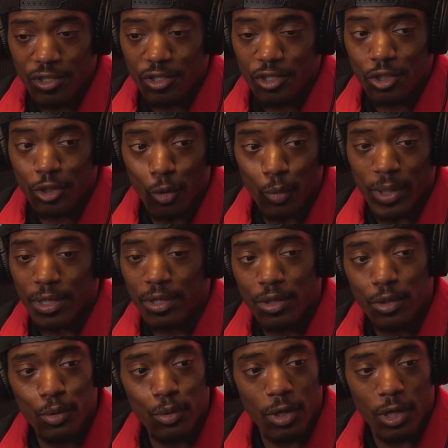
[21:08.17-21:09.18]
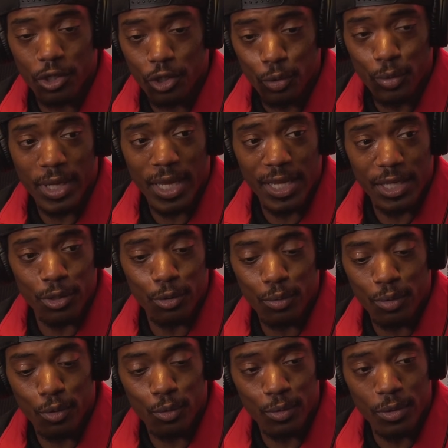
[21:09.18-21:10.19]
showing a
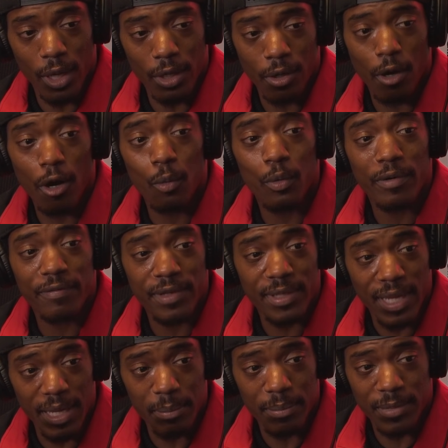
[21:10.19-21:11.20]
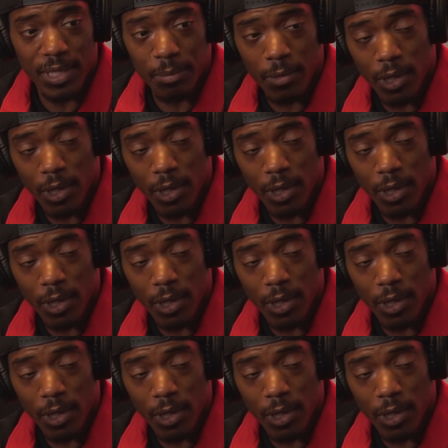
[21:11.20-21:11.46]
UK who done artwork for them